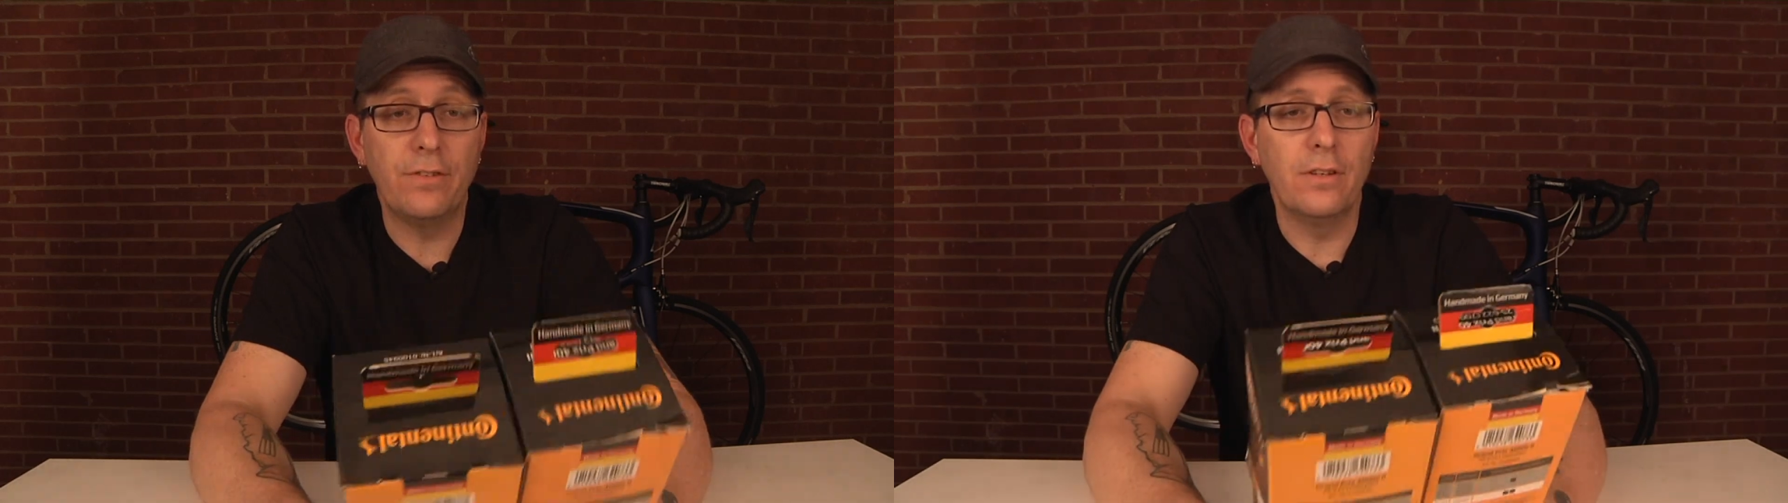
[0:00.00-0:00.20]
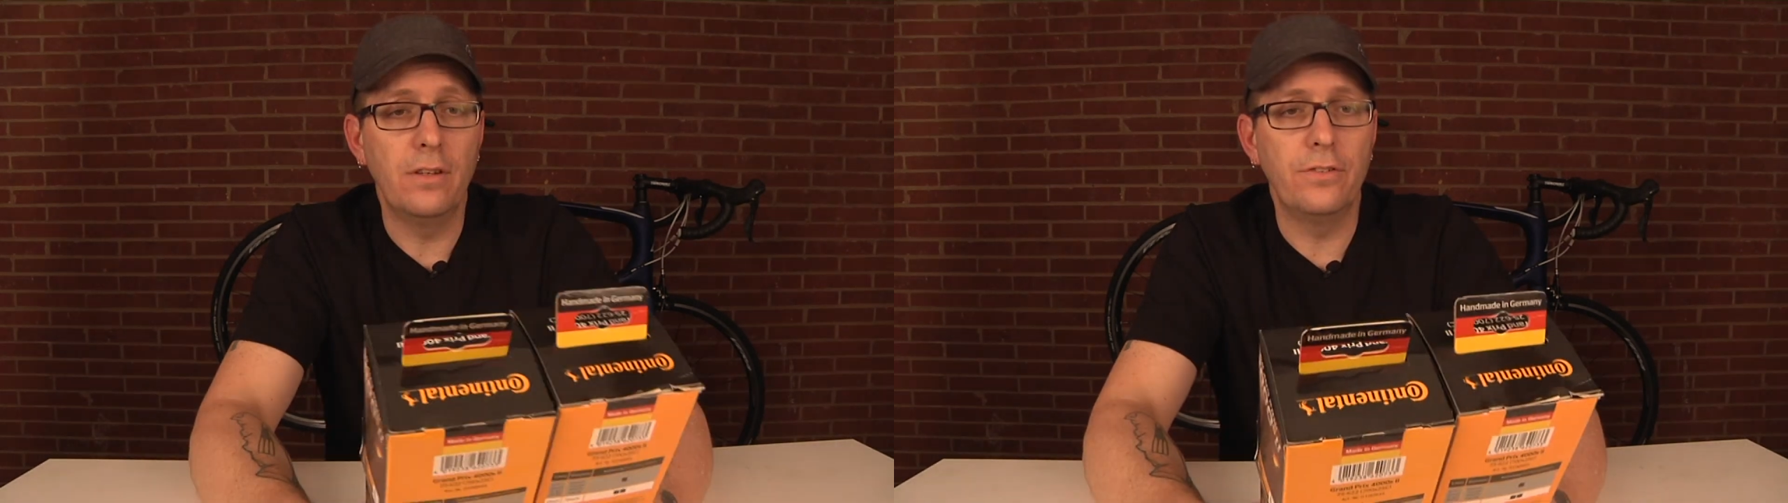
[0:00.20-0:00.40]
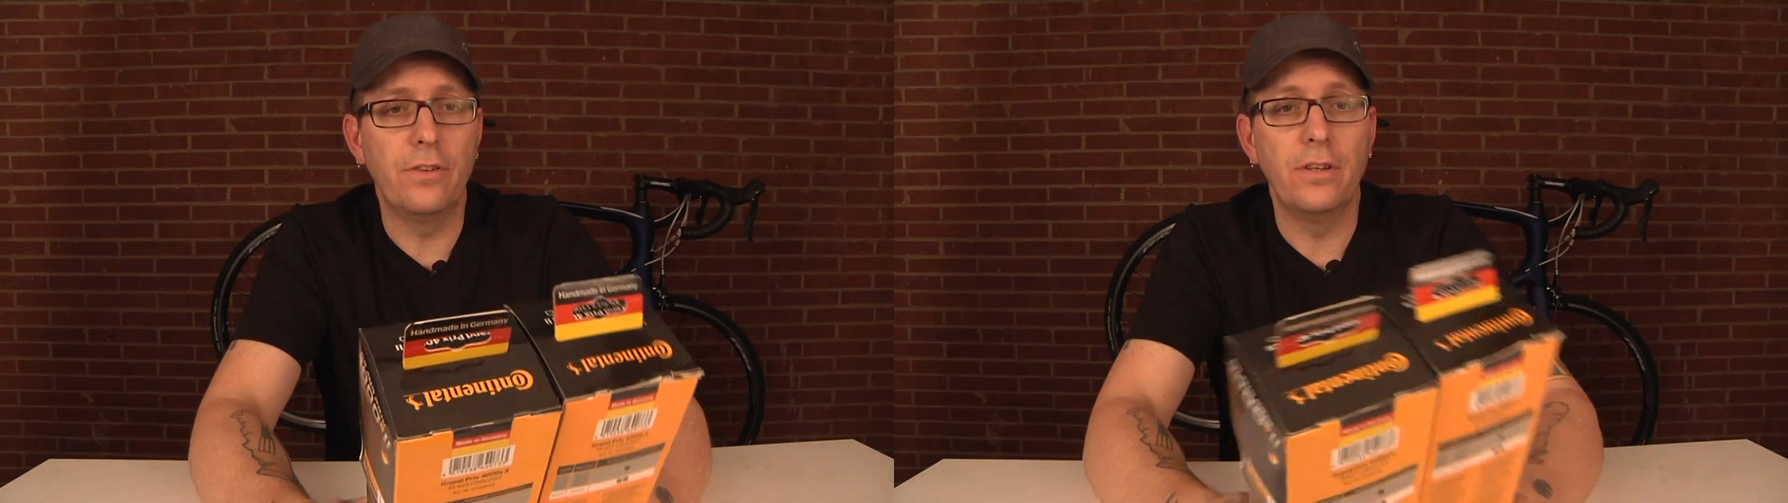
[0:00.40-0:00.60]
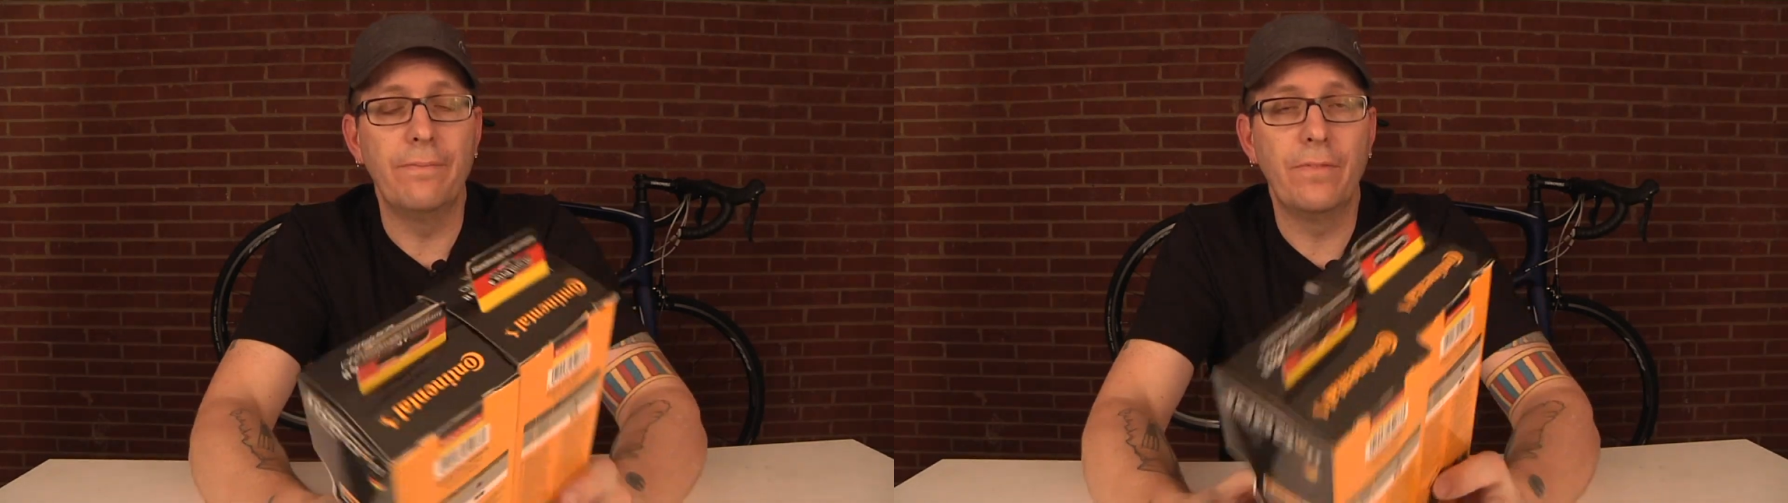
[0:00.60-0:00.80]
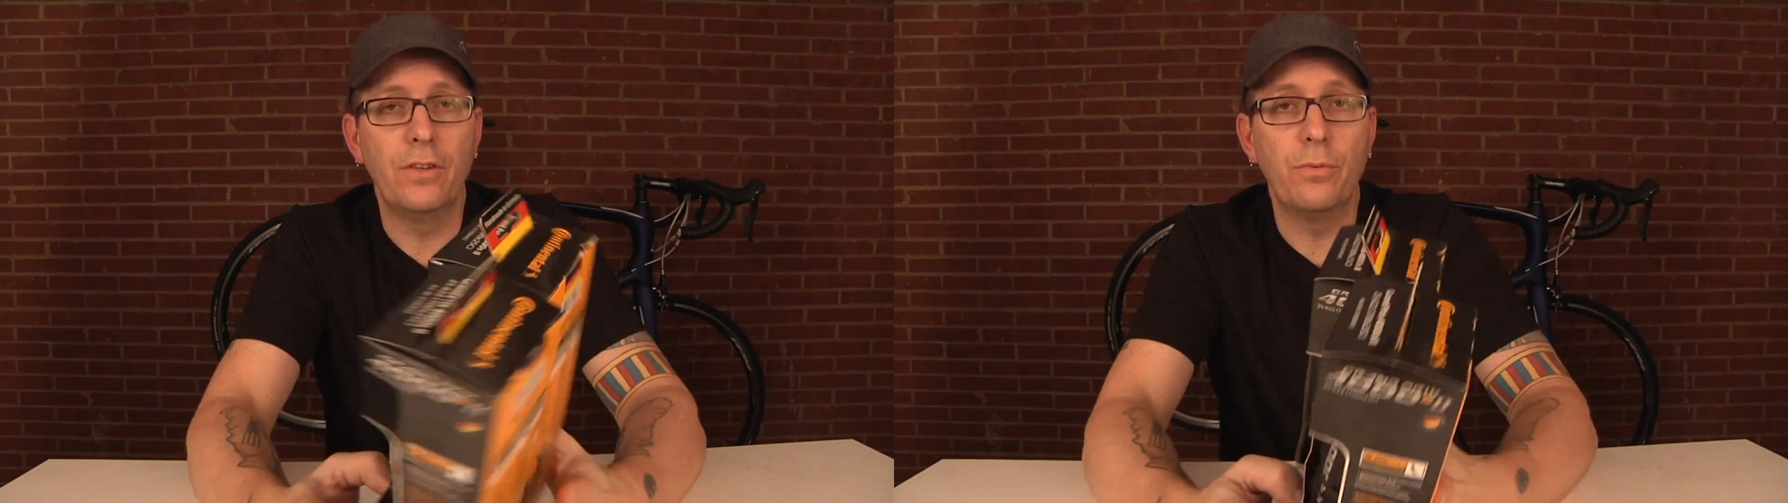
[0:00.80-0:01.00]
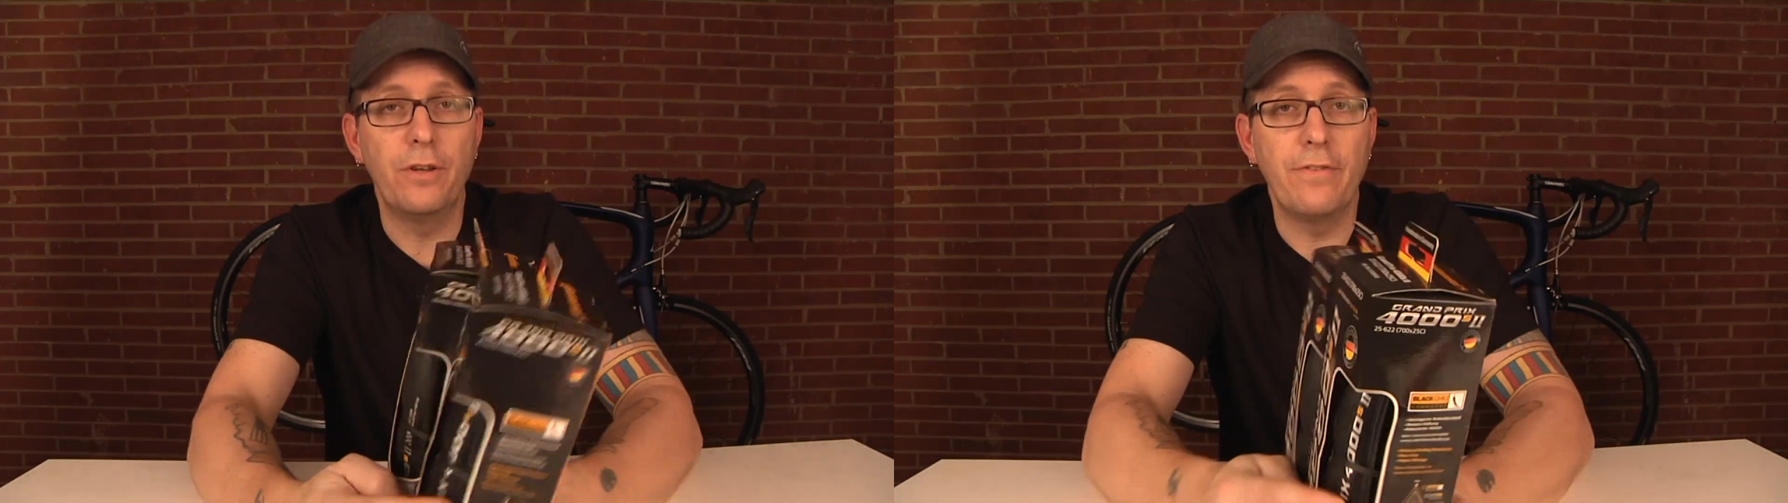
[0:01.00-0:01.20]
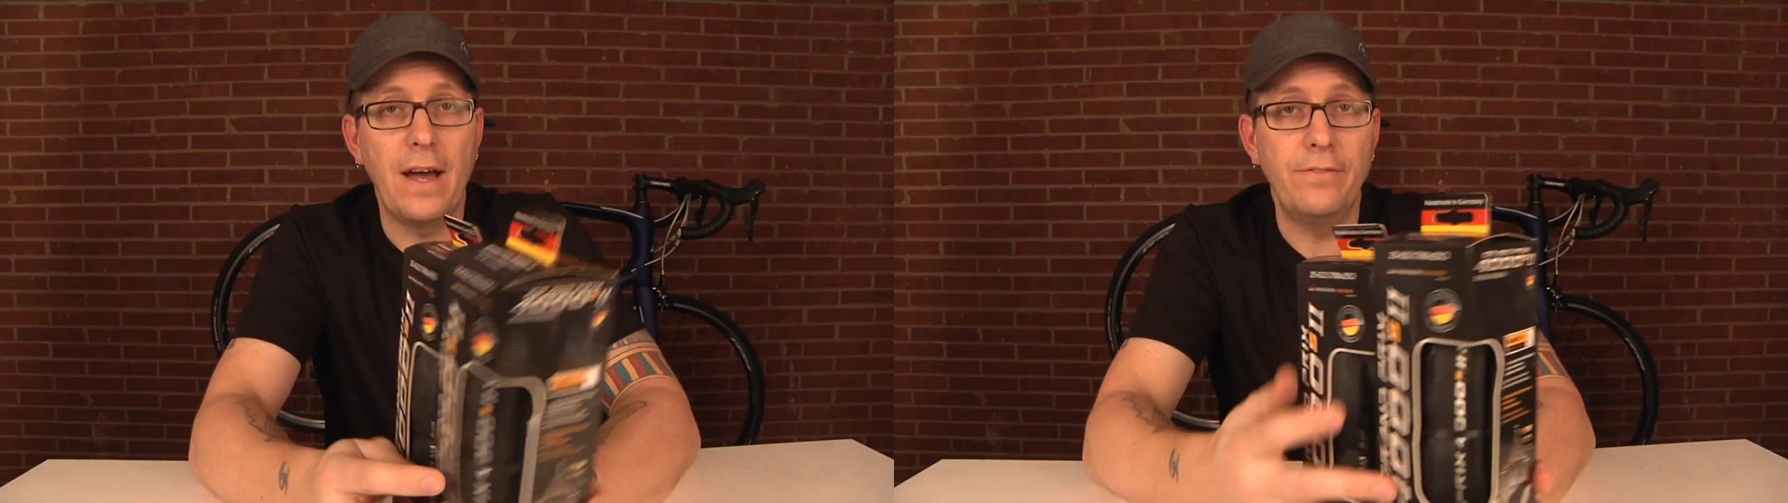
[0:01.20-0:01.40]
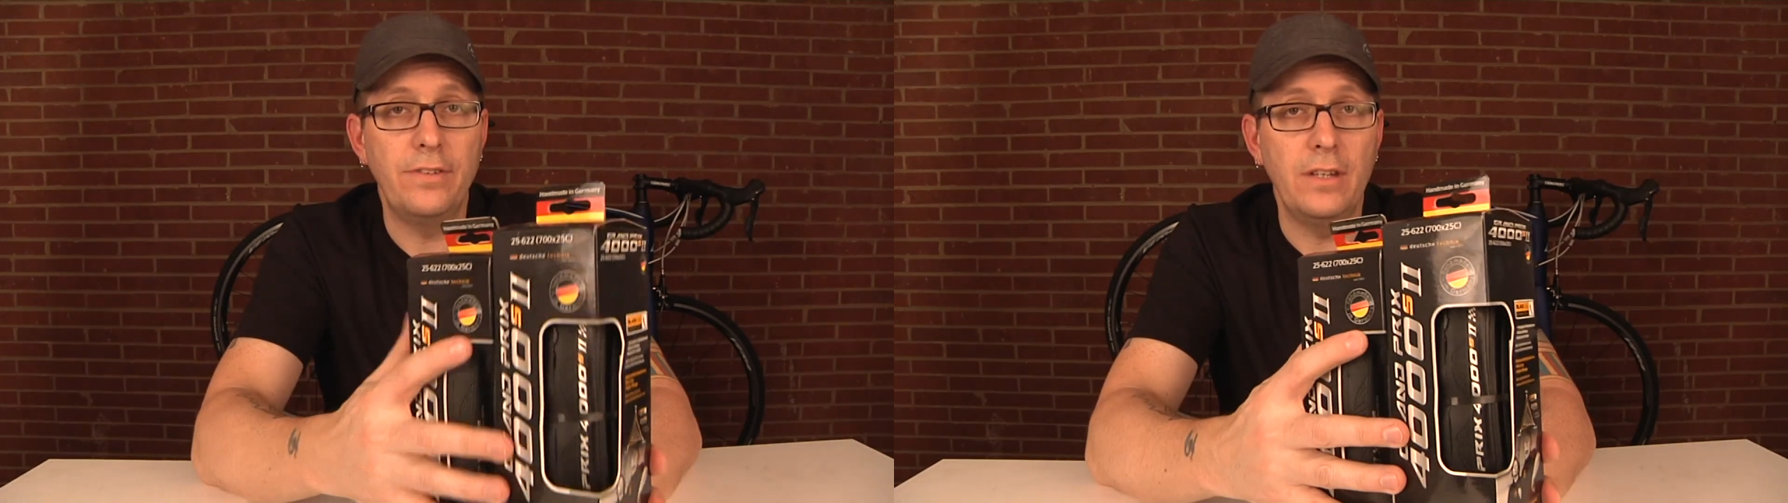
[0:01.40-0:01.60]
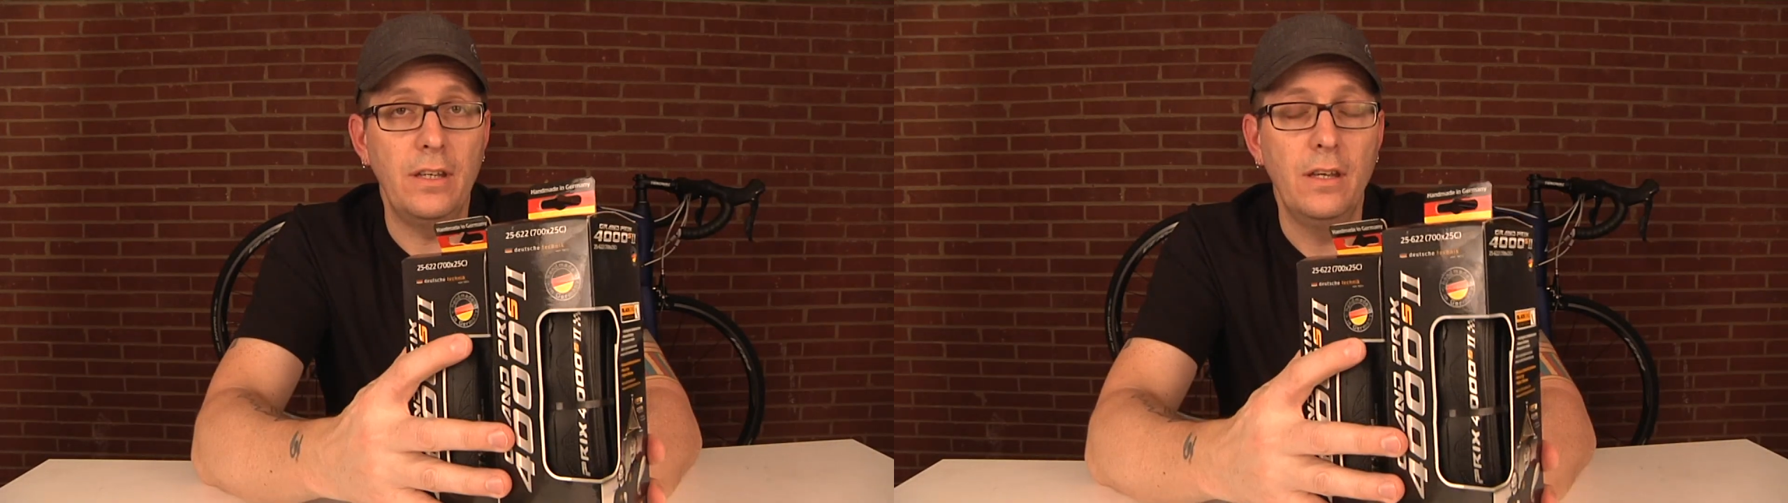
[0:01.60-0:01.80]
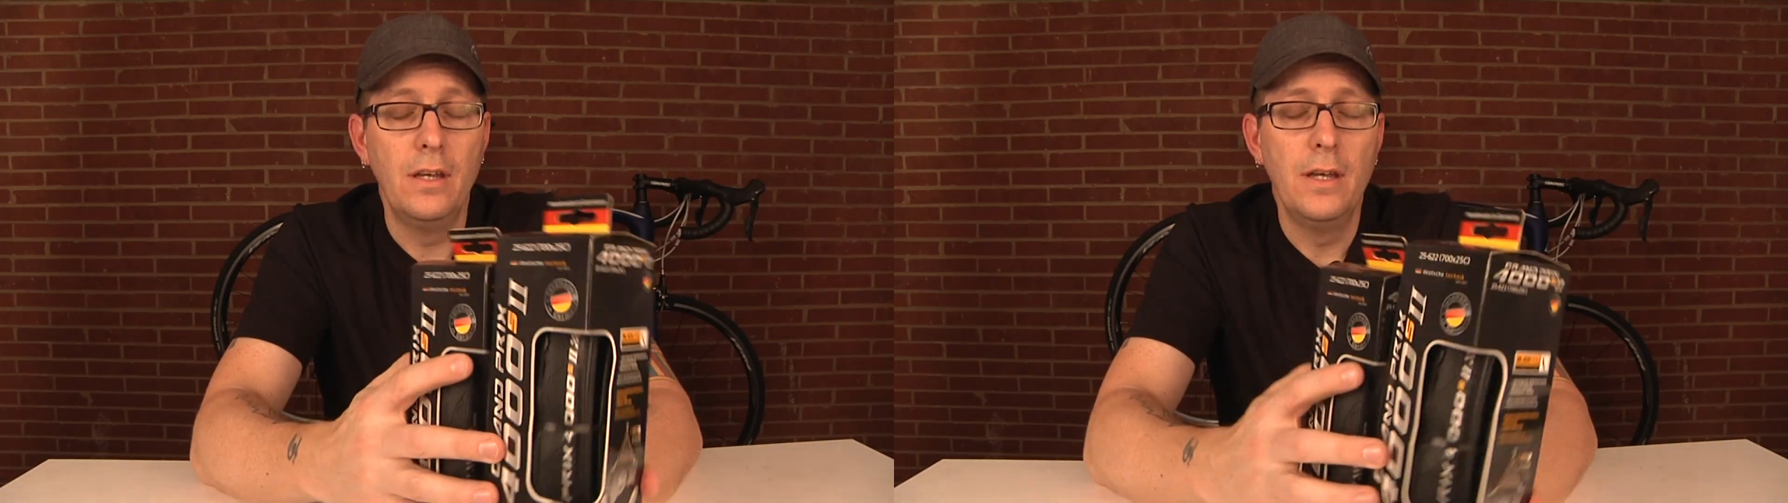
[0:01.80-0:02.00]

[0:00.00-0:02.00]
So these are the 25C.